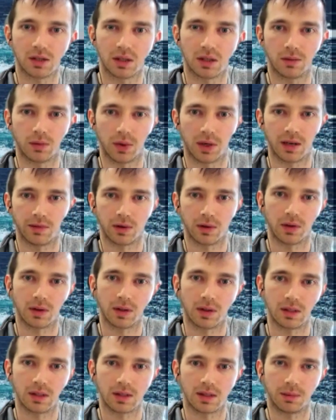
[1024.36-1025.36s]
of whatever
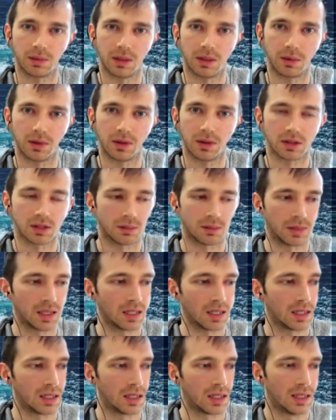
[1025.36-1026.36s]
it is that people are
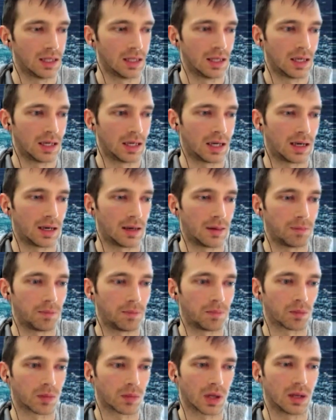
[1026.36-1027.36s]
submitting,
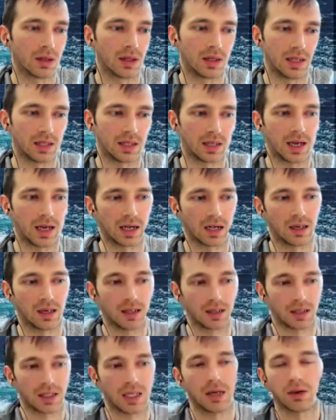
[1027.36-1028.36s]

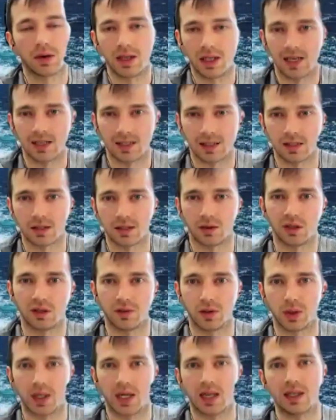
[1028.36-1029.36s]
it tyrannizes their
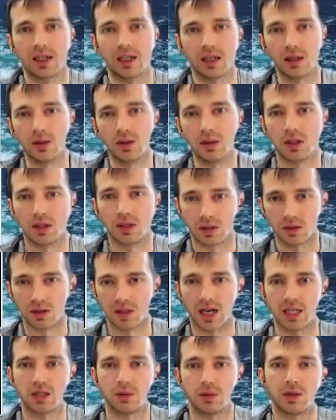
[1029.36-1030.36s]
individuality. It loses
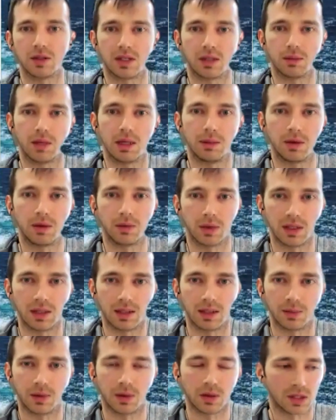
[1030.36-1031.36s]
those attributes that might be really
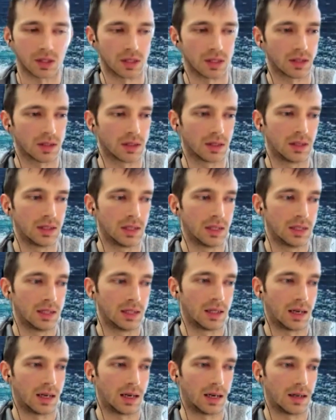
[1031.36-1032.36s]
important,
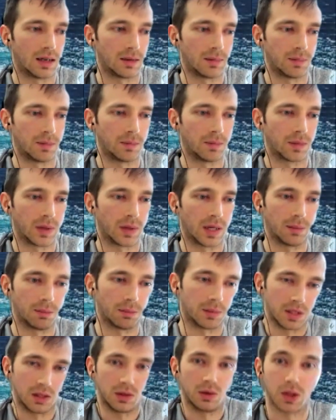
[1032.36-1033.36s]

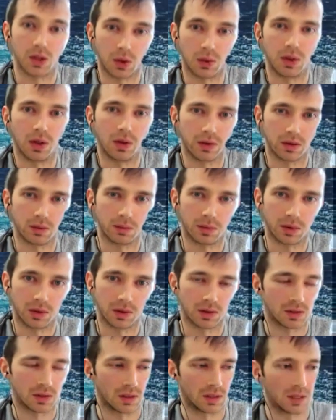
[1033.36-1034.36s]
but you don't know they're
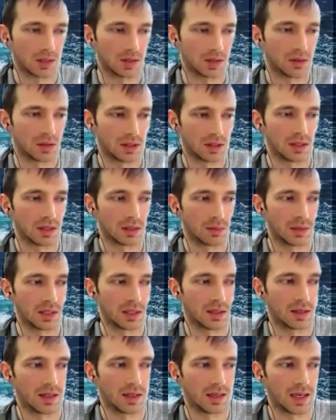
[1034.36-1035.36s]
important until you see them
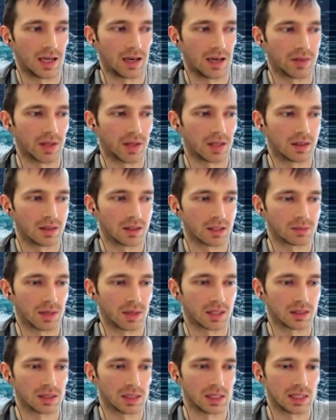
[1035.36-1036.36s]
and have that
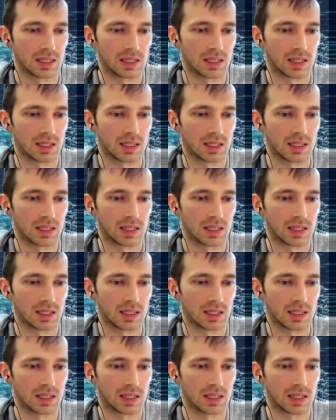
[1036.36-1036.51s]
unexpected